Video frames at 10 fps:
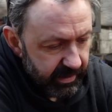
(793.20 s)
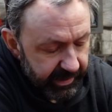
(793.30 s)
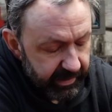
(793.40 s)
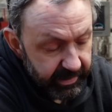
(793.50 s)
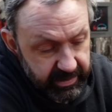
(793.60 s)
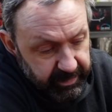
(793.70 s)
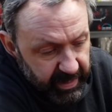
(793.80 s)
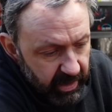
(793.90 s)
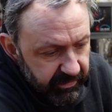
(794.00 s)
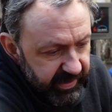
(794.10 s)
bit
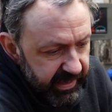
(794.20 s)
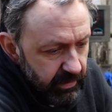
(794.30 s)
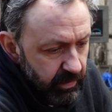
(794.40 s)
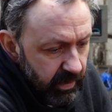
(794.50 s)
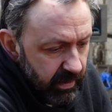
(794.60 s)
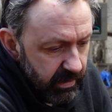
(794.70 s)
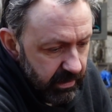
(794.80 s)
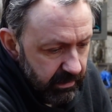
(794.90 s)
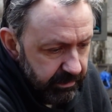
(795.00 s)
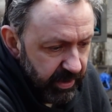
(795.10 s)
overkill,
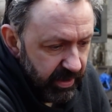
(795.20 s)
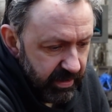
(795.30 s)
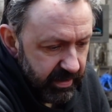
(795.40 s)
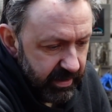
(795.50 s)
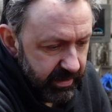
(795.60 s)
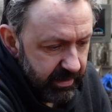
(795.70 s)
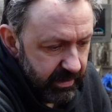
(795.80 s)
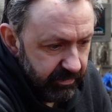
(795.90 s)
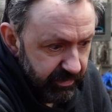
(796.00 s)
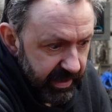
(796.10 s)
but
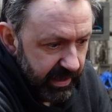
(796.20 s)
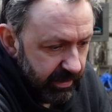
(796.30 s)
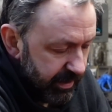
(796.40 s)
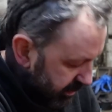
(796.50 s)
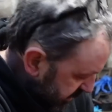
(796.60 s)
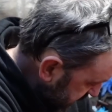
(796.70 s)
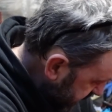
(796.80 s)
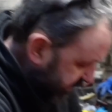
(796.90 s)
I really like the idea,